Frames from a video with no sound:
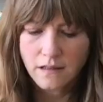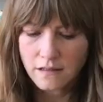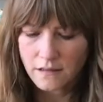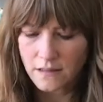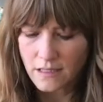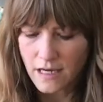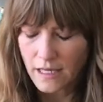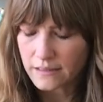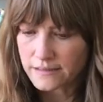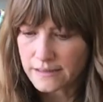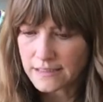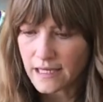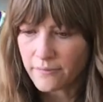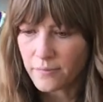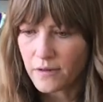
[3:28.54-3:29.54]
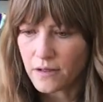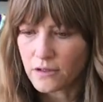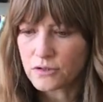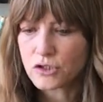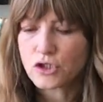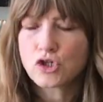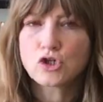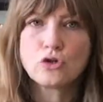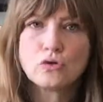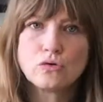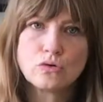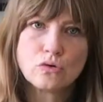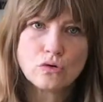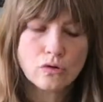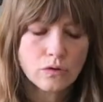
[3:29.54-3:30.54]
The next step is
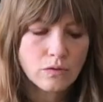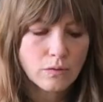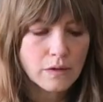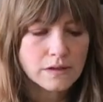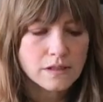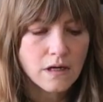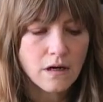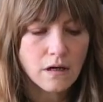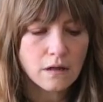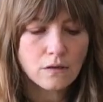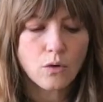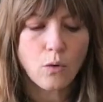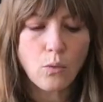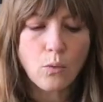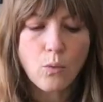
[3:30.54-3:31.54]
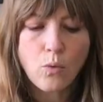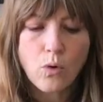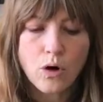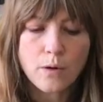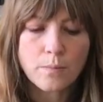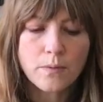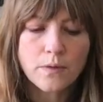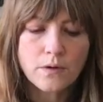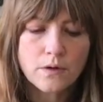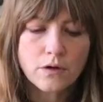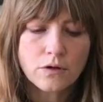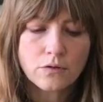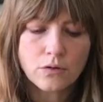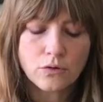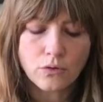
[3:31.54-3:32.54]
to what's called warp your
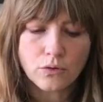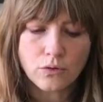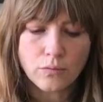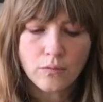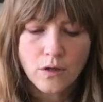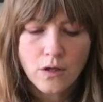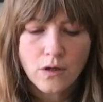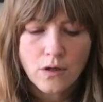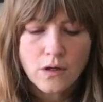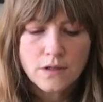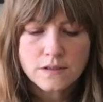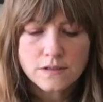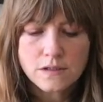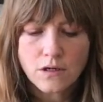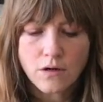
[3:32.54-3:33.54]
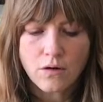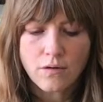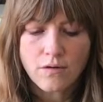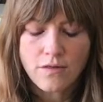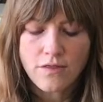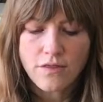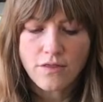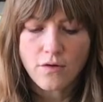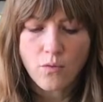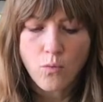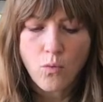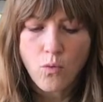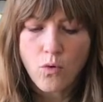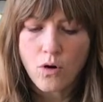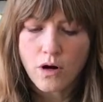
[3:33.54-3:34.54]
loom. So the
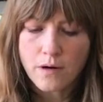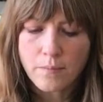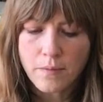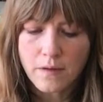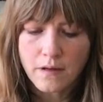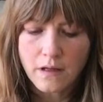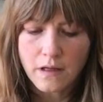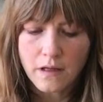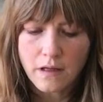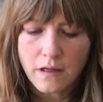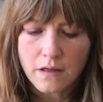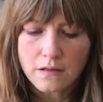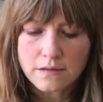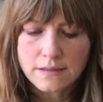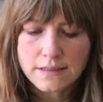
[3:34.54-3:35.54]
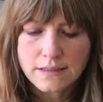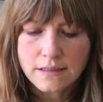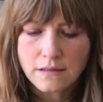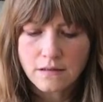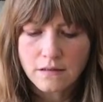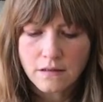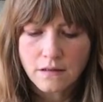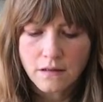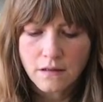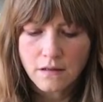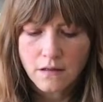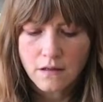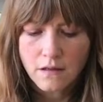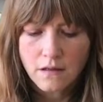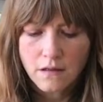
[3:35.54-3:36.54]
warp is
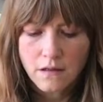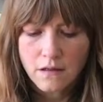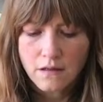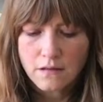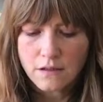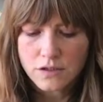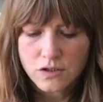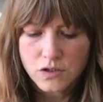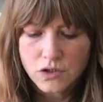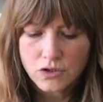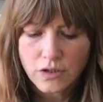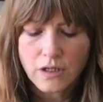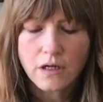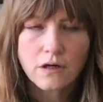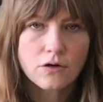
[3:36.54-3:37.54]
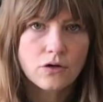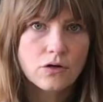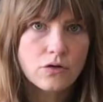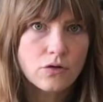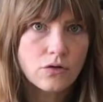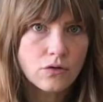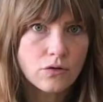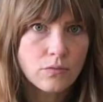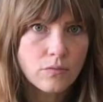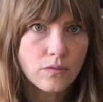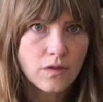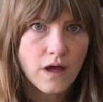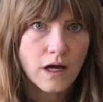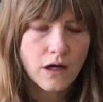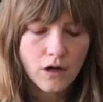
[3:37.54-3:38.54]
the string on your loom
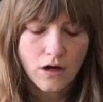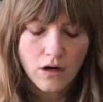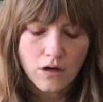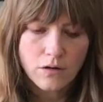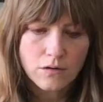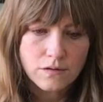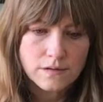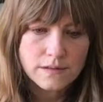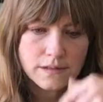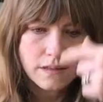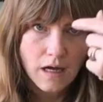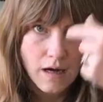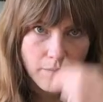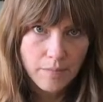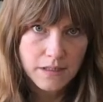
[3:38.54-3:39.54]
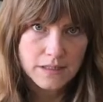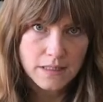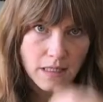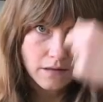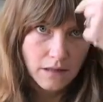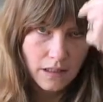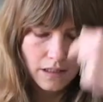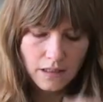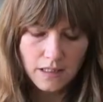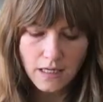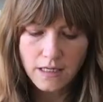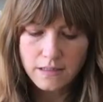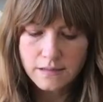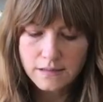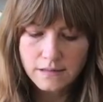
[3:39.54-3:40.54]
that goes up and down like
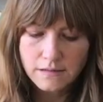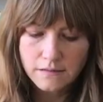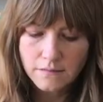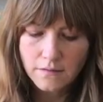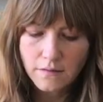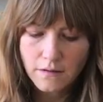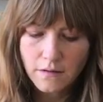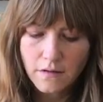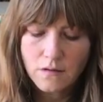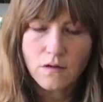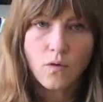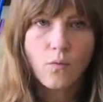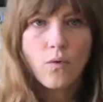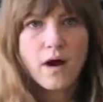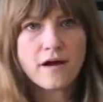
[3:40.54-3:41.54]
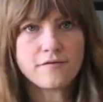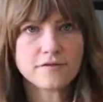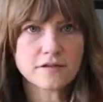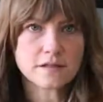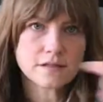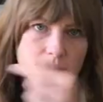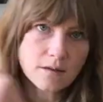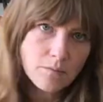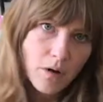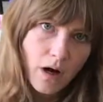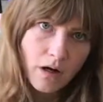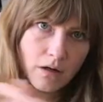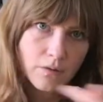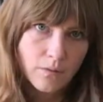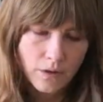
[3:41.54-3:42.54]
this. The weft is the
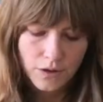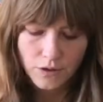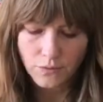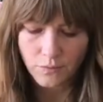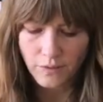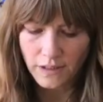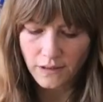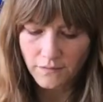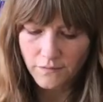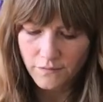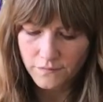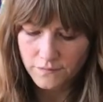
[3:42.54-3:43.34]
part where you weave.